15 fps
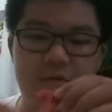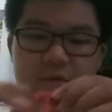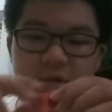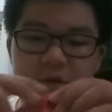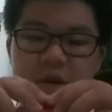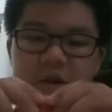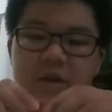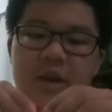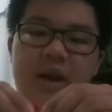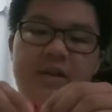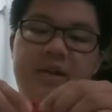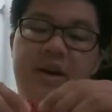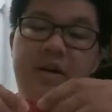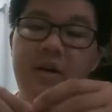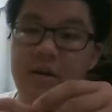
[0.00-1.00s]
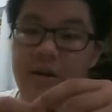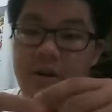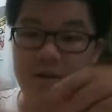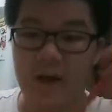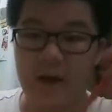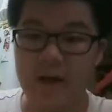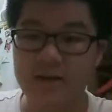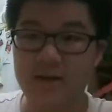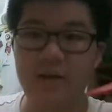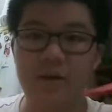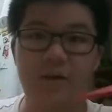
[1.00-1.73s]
Like, that's how I